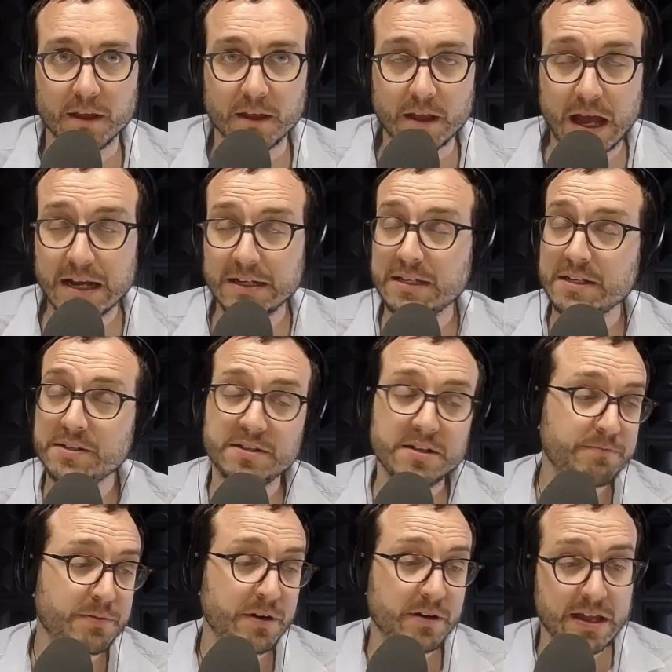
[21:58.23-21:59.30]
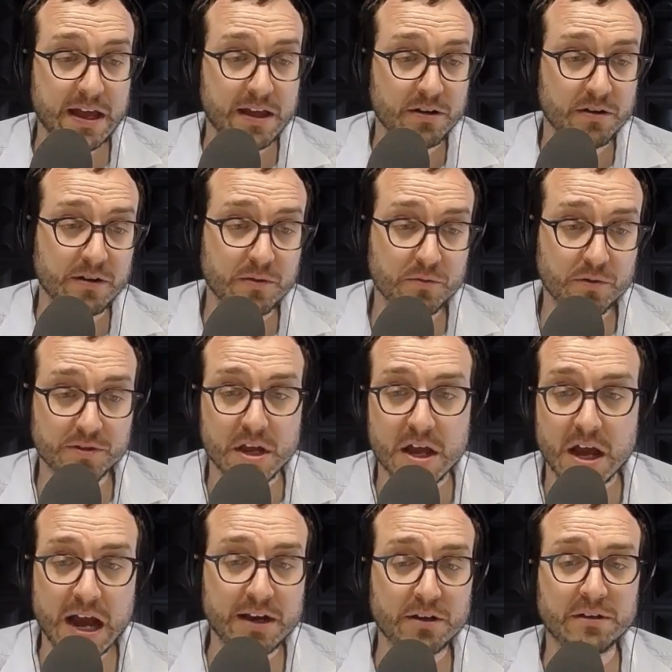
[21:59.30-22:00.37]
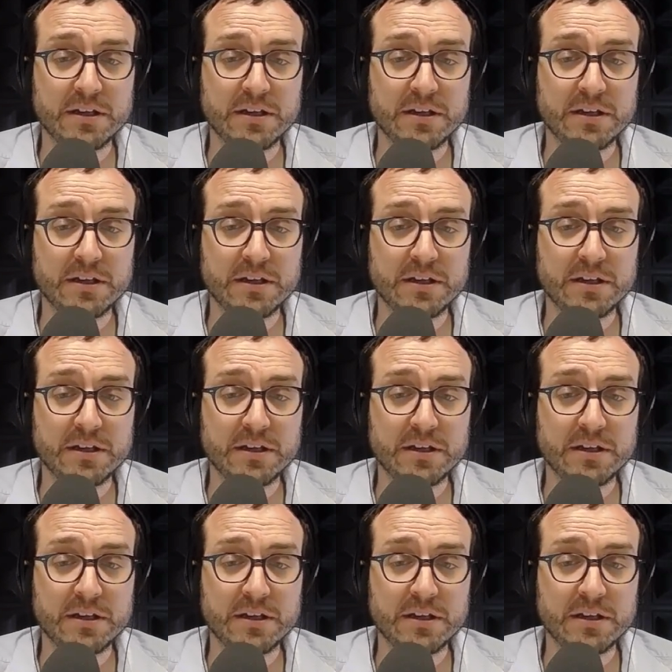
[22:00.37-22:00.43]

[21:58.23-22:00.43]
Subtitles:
Antes sí, pero ya no. It was, I don't